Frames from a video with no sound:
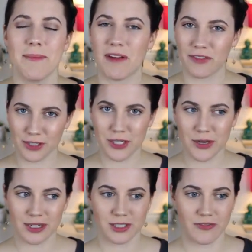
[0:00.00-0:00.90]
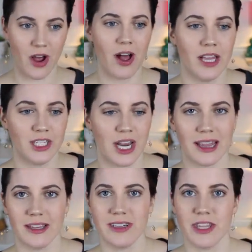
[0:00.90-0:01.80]
My first 2 years of college,
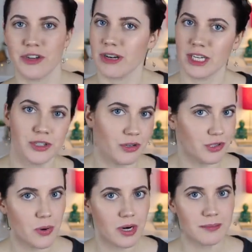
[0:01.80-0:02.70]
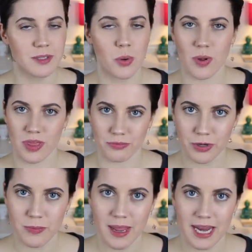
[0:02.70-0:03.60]
I lived in the traditional dorms with a
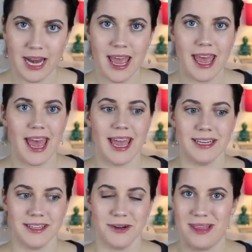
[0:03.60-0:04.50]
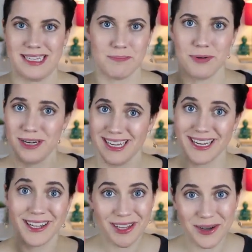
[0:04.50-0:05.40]
roommate, and that's pretty
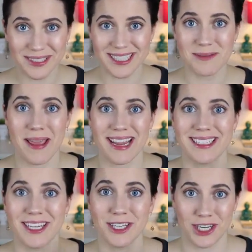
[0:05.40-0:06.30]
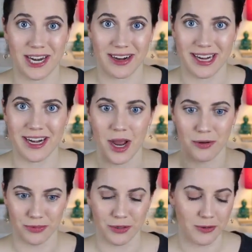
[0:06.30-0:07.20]
enclosed space sharing
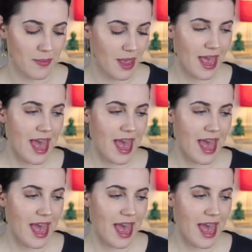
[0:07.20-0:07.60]
a room.